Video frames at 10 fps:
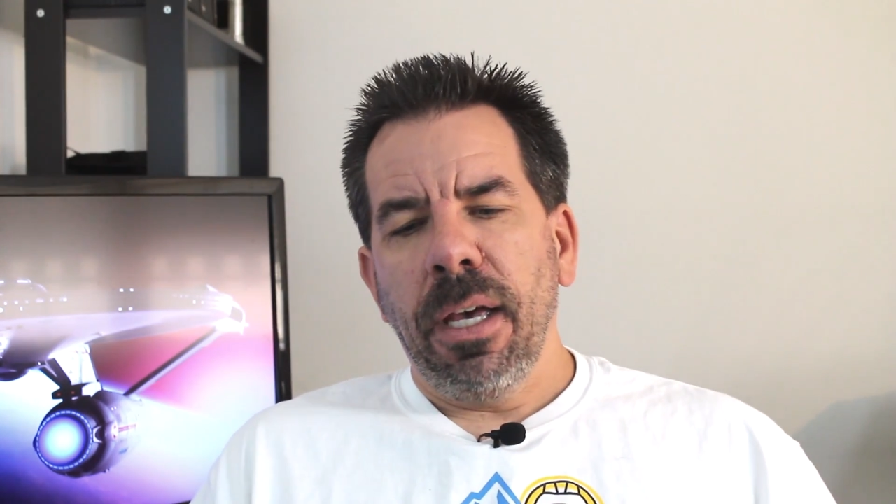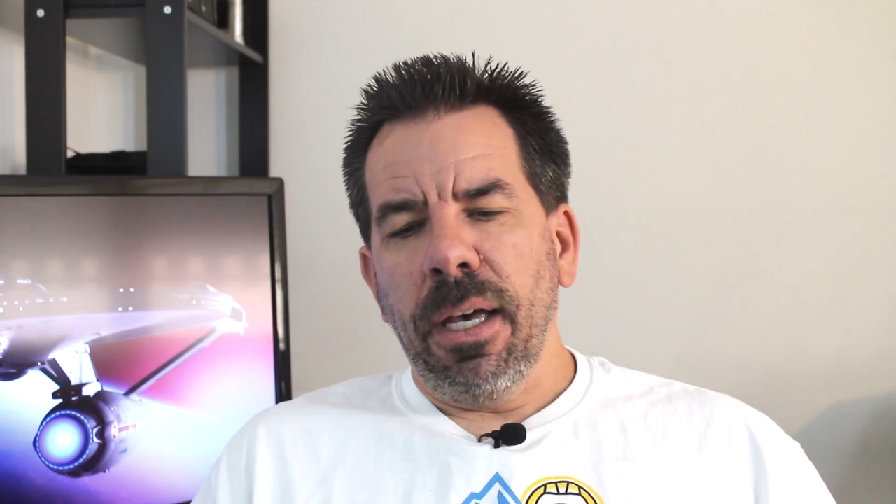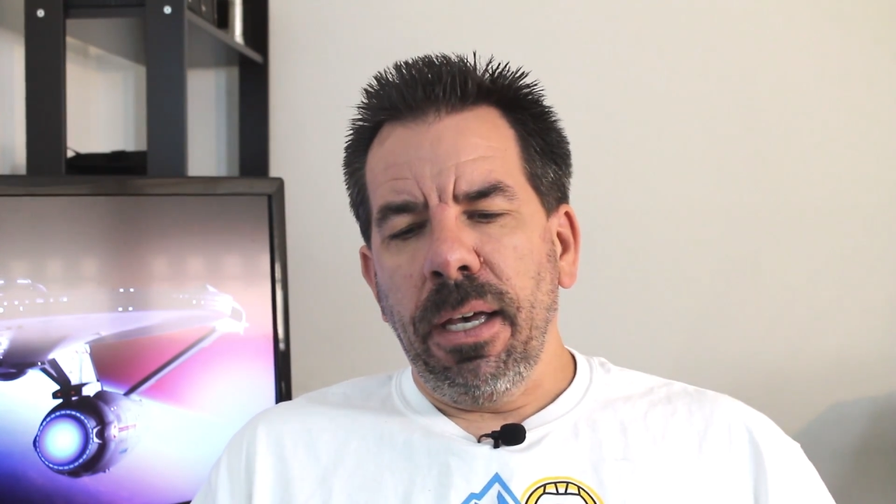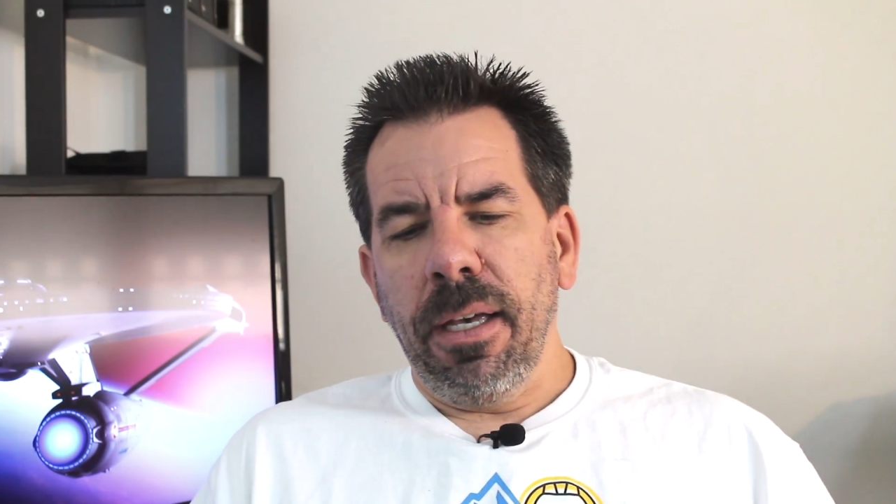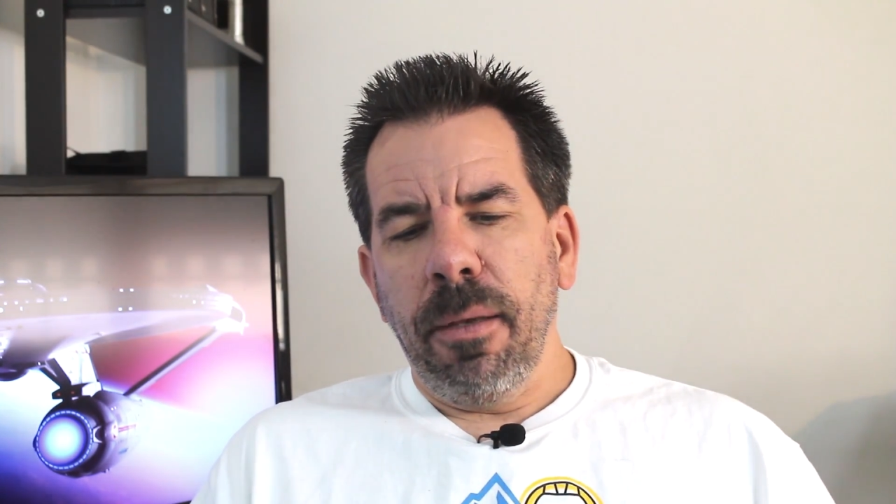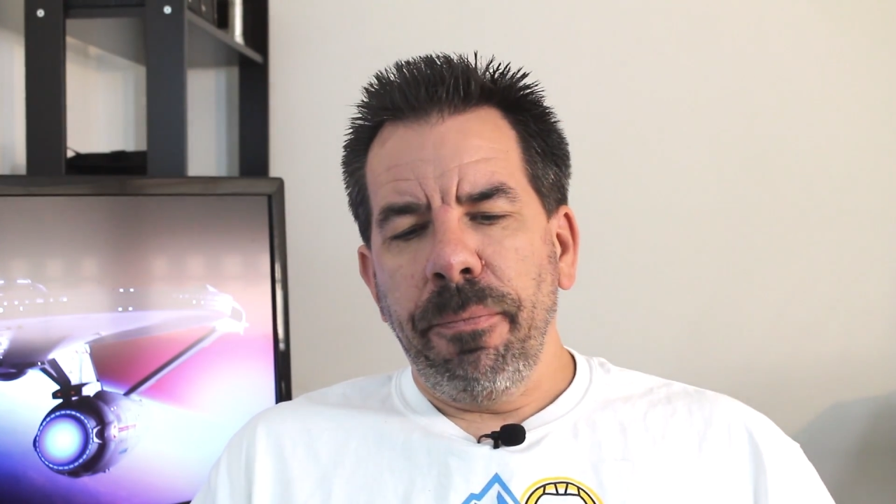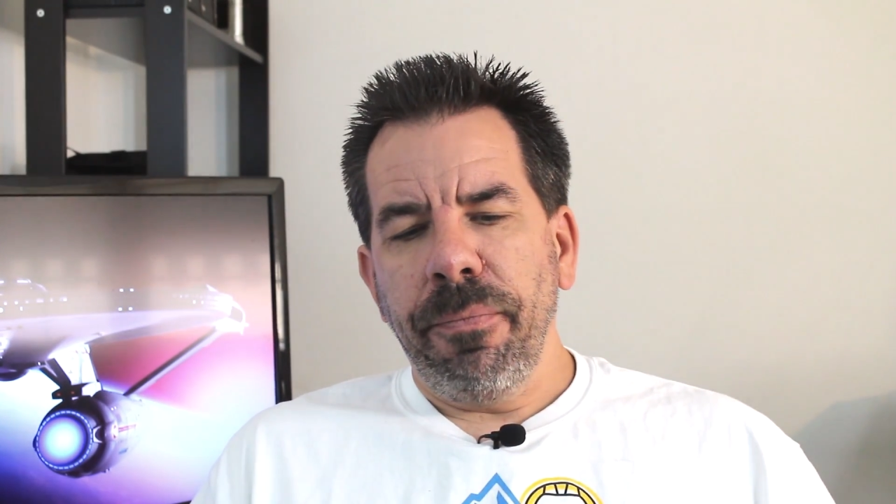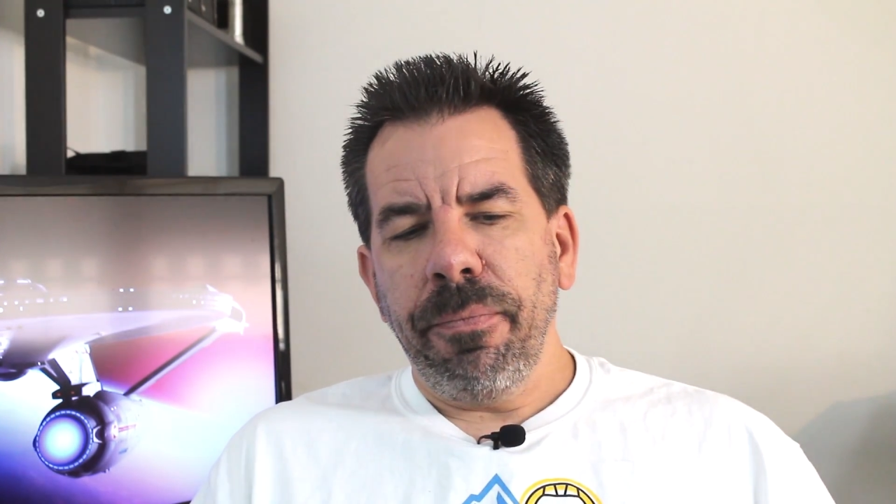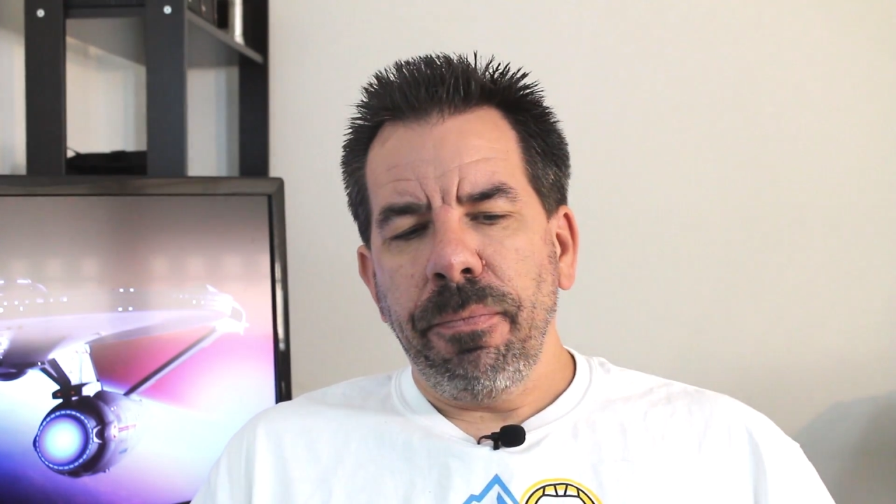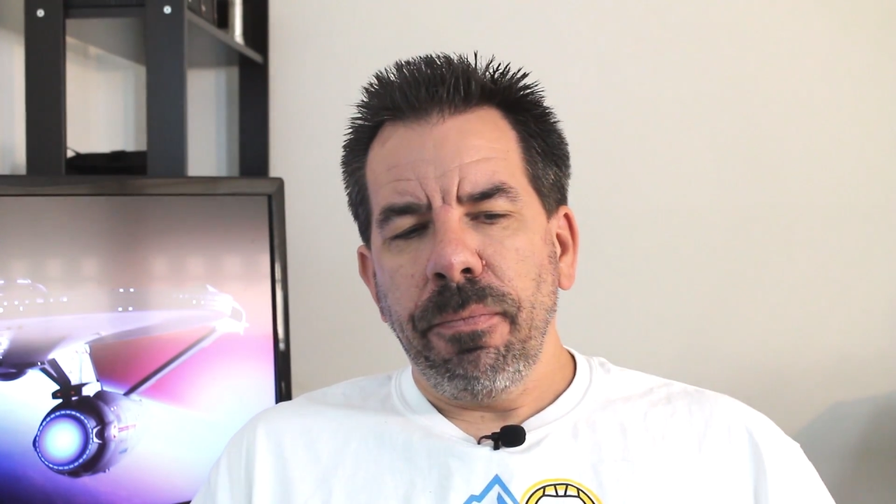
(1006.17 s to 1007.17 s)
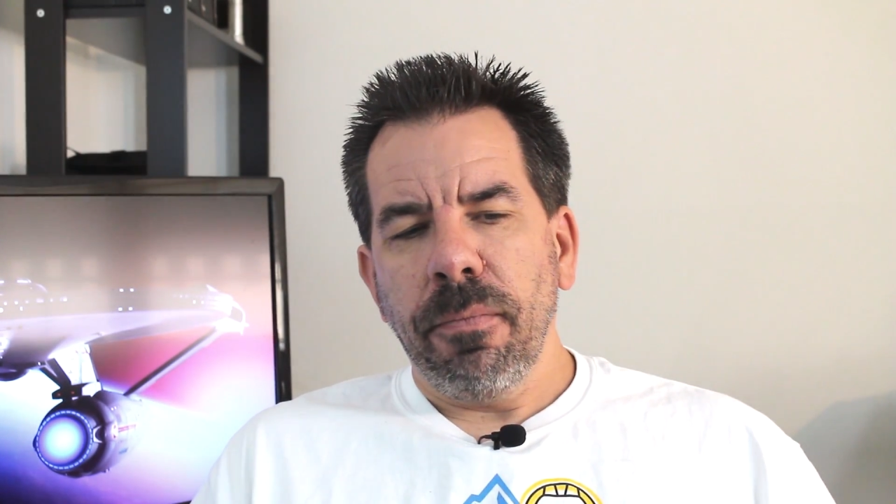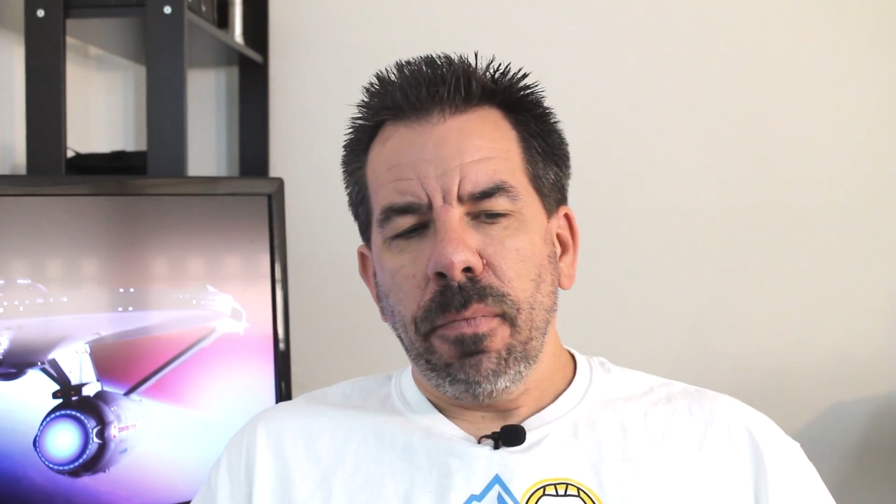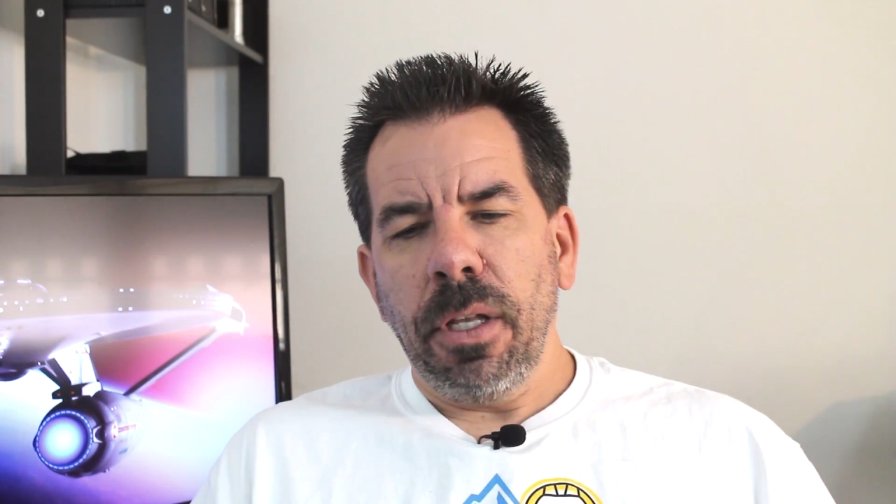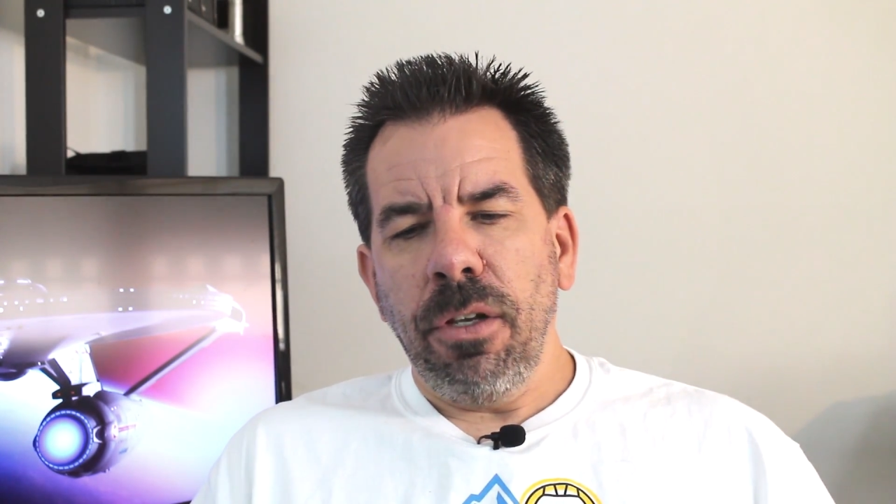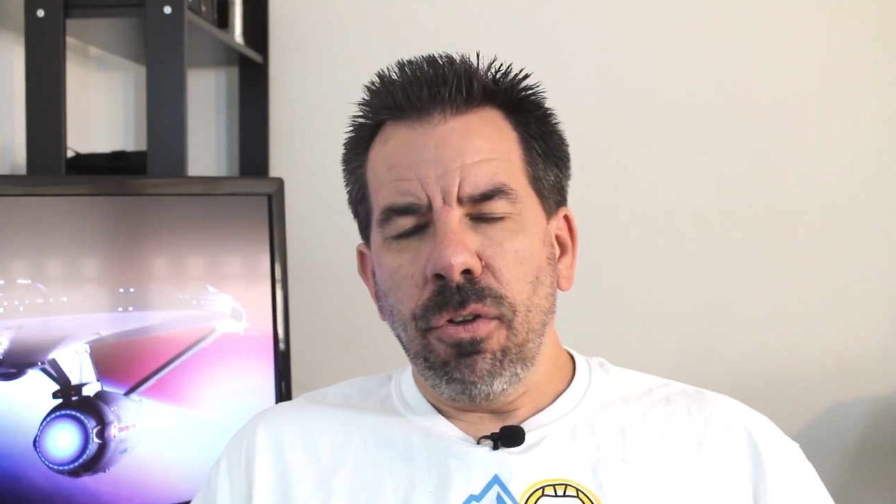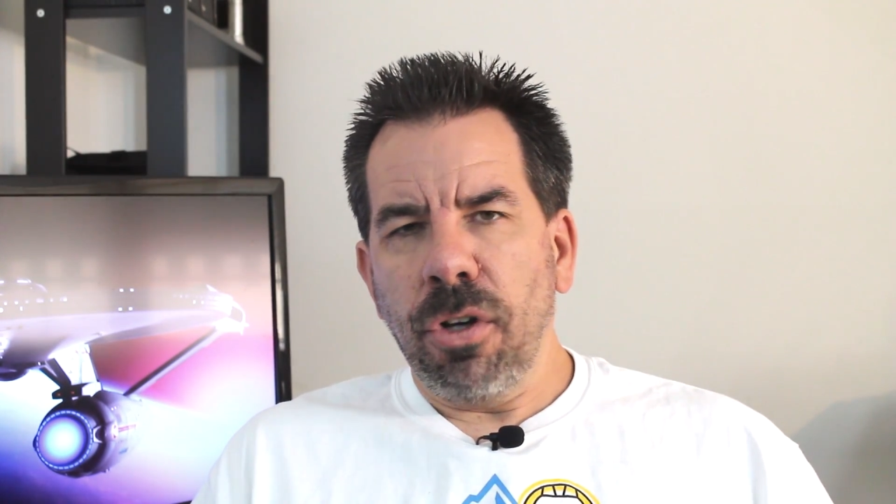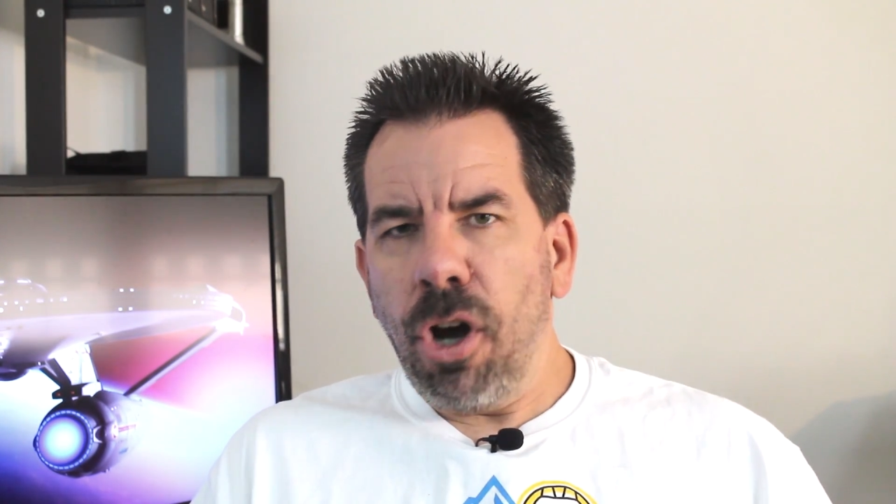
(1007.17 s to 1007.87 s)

the